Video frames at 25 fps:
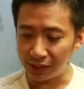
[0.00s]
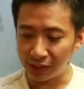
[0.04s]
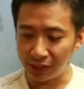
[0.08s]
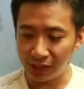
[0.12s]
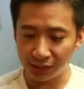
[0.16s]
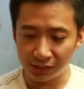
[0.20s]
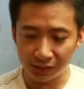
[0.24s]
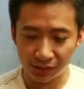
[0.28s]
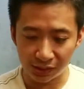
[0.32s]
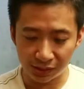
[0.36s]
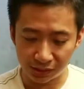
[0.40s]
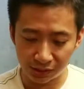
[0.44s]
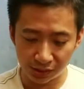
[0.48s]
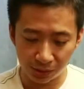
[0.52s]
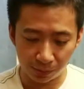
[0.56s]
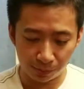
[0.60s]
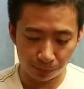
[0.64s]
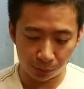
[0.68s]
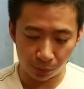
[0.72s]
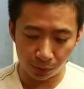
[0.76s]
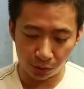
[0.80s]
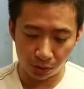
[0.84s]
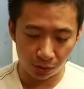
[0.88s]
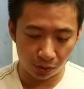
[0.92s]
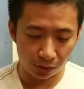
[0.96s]
It's a
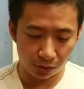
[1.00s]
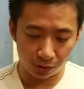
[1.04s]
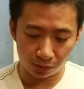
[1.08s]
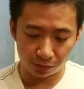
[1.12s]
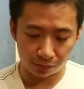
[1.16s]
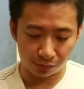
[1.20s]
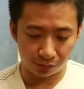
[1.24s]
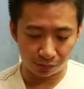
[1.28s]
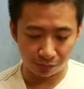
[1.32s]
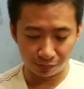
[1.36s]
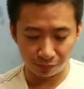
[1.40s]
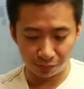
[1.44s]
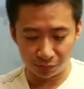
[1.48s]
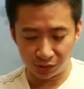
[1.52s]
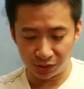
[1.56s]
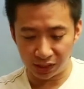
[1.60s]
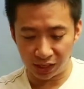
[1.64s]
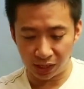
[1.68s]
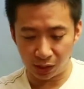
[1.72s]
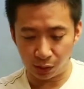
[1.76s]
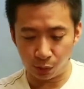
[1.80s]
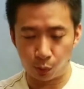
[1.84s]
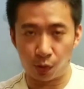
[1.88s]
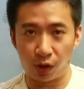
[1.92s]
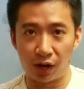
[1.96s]
simple
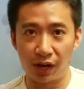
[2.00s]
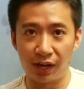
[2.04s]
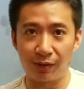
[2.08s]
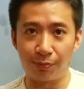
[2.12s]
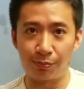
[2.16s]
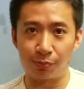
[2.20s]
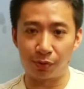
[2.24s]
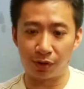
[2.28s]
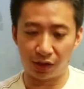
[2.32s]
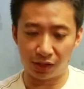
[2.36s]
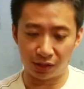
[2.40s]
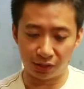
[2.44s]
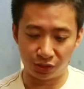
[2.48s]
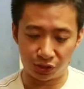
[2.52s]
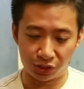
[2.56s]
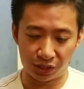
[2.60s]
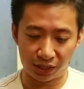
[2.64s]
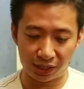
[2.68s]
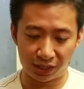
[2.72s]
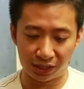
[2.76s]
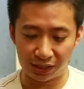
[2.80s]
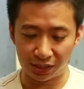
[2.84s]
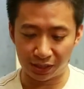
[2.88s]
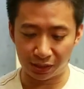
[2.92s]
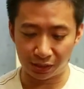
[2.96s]
DIY
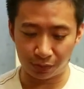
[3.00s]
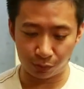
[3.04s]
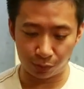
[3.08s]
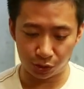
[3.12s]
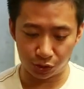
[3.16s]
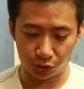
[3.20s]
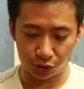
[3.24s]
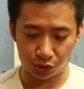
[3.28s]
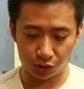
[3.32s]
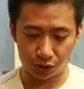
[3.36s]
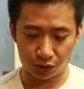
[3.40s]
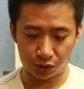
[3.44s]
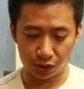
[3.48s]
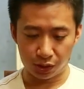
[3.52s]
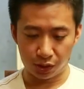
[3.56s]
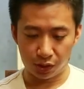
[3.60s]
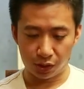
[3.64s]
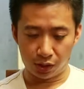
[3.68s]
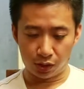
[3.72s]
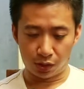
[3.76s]
project which